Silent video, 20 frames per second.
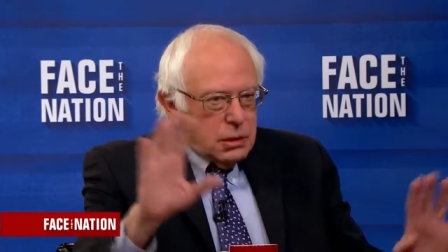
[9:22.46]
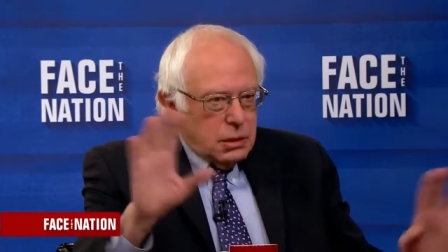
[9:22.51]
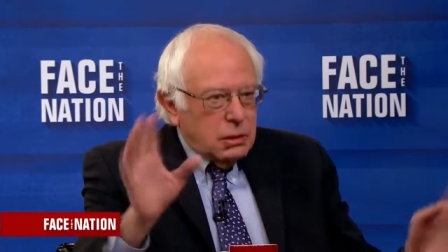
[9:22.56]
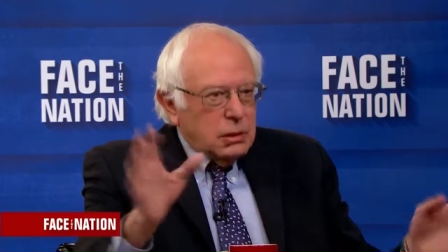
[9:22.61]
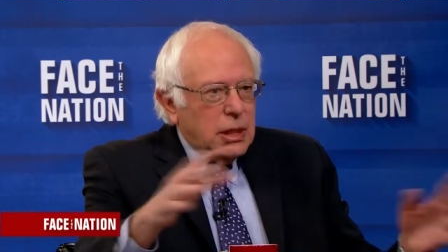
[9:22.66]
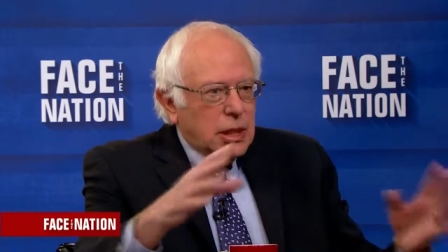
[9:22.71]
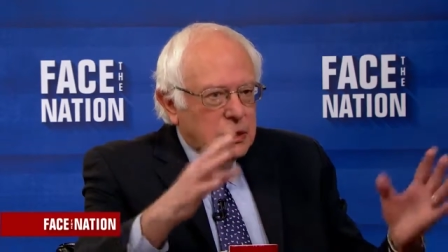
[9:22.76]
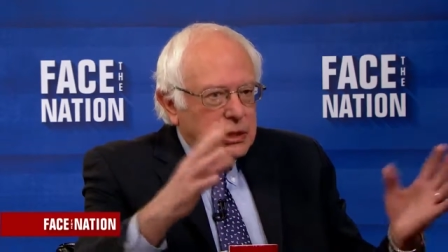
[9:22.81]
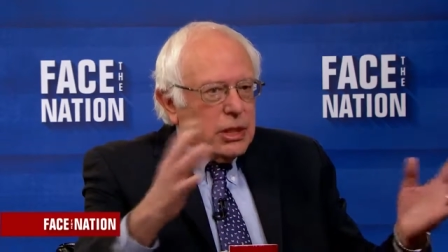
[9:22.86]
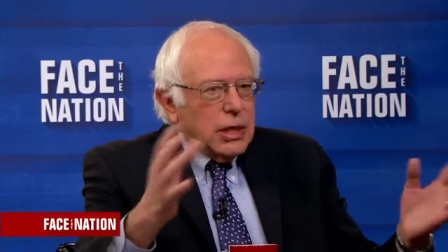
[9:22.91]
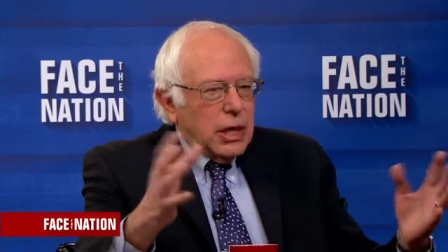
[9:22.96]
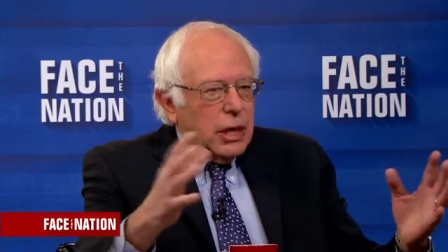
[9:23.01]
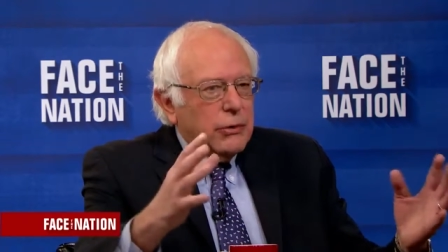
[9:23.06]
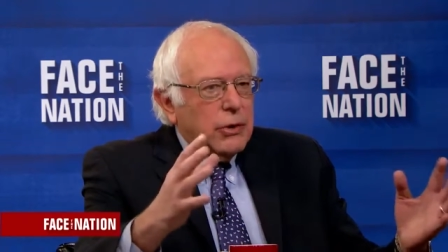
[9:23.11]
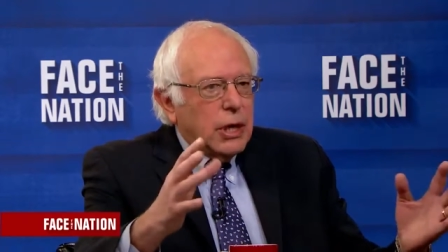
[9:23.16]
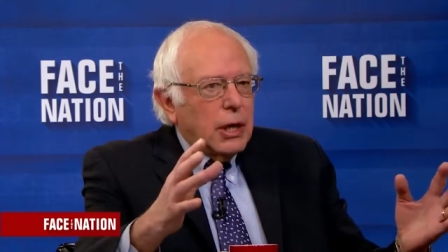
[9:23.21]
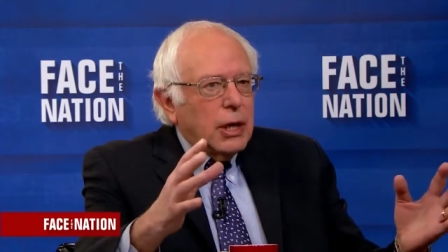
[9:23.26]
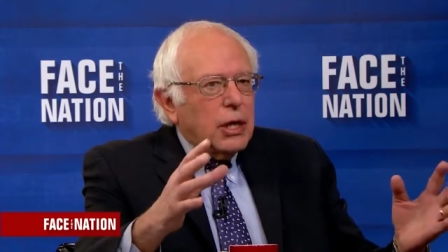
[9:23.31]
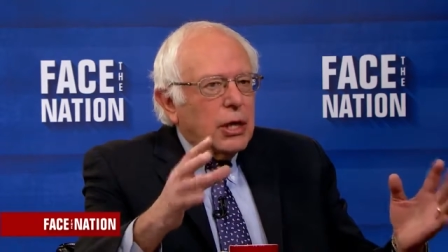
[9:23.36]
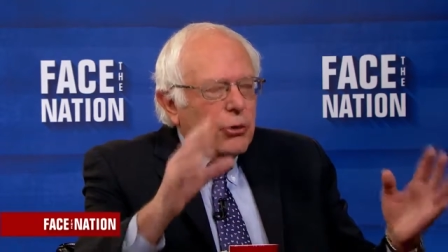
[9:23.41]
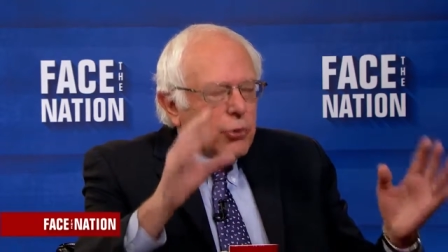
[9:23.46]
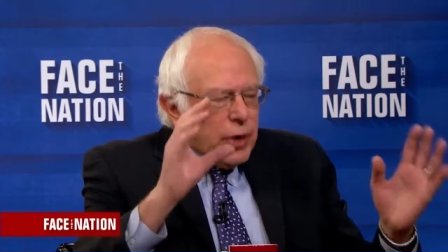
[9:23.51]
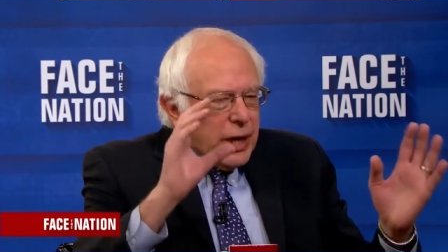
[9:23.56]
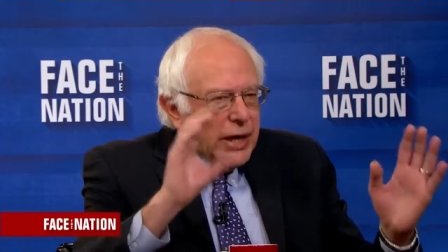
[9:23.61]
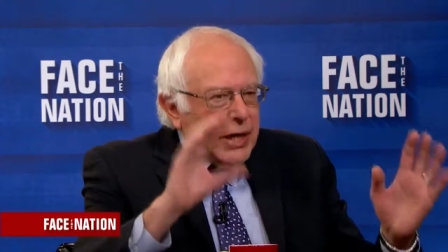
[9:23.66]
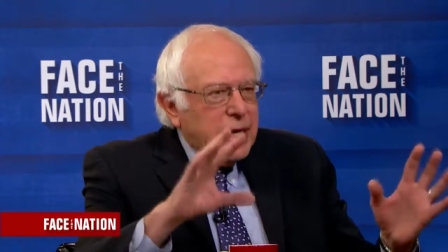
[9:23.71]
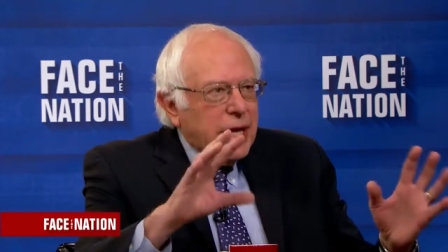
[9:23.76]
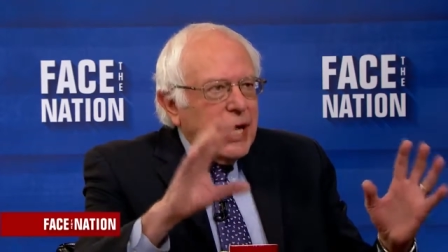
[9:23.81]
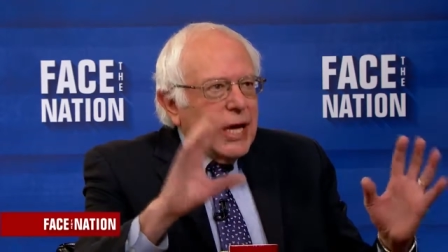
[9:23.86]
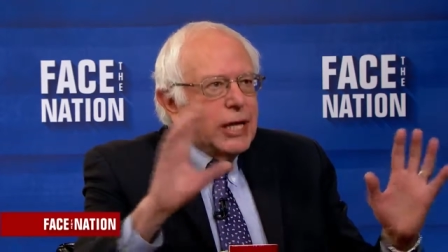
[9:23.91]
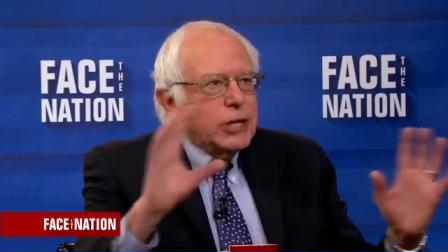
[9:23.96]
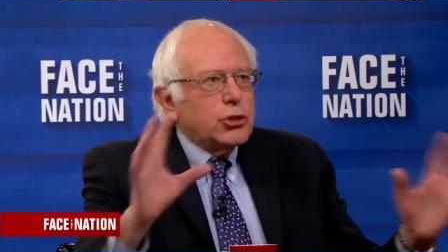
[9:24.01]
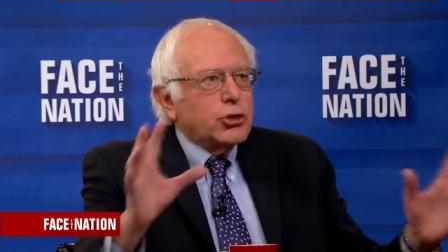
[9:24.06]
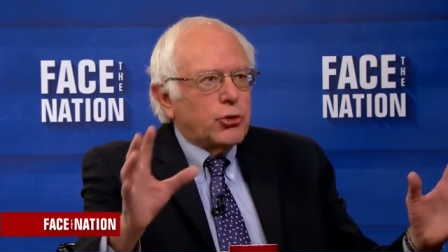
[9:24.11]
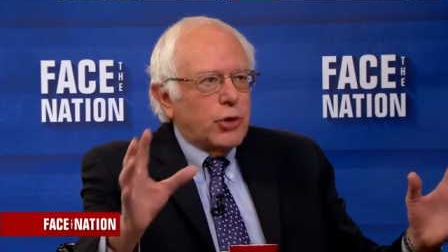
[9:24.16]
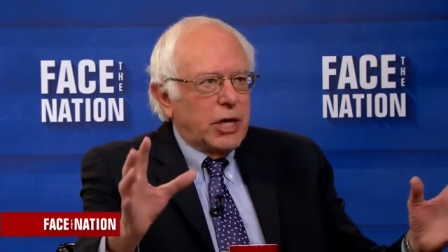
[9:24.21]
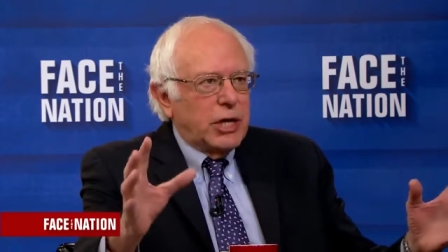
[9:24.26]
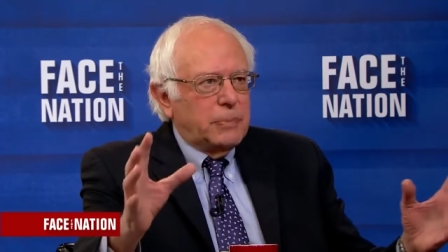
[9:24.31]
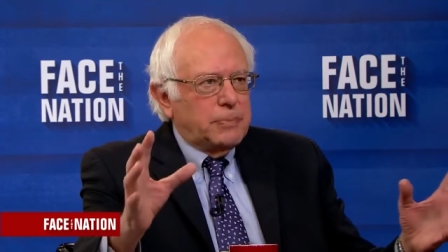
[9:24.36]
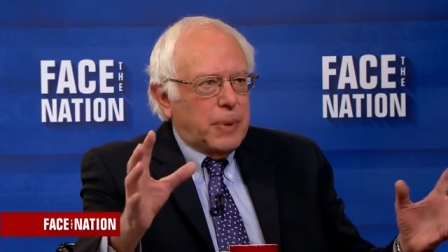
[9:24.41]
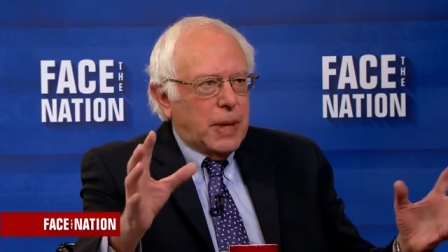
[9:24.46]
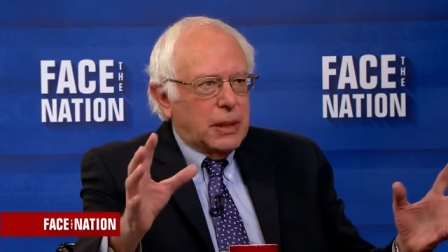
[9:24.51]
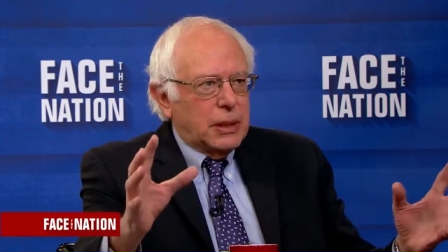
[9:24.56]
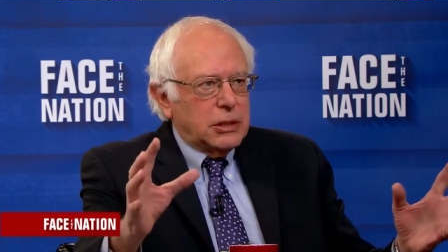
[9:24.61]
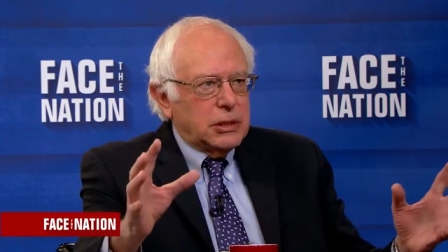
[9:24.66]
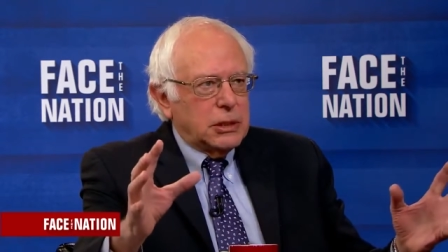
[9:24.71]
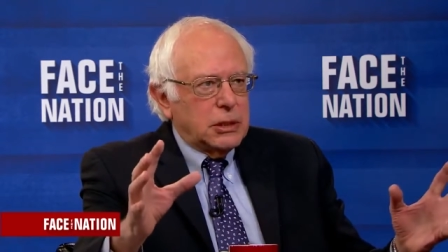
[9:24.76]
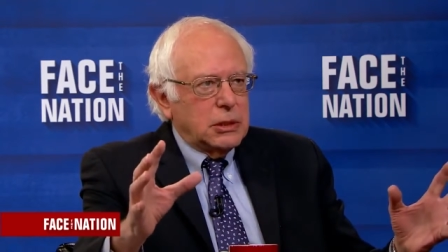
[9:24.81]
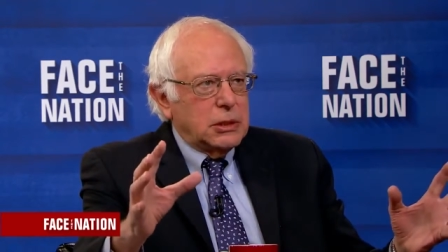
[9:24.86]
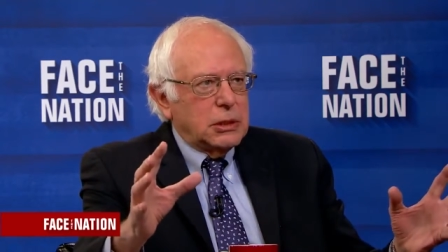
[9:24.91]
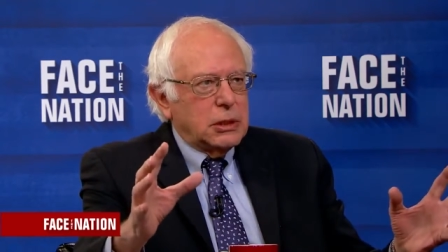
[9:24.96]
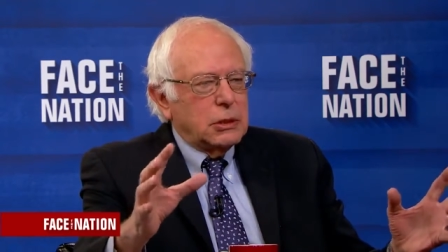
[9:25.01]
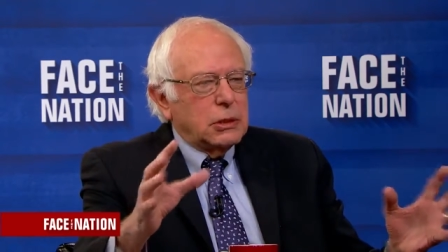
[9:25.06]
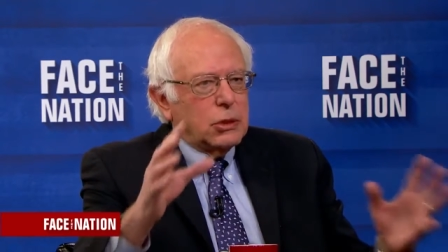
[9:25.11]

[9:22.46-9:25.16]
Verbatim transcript: There's an area creating a trade policy so